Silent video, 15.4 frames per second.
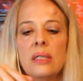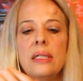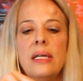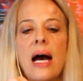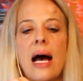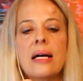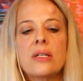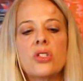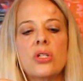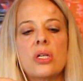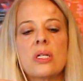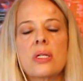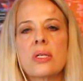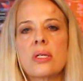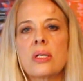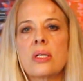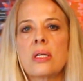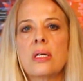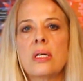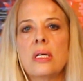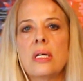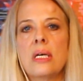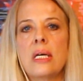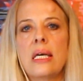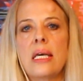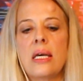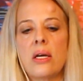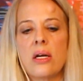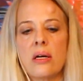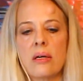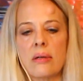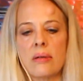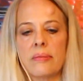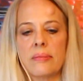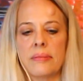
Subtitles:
not just here.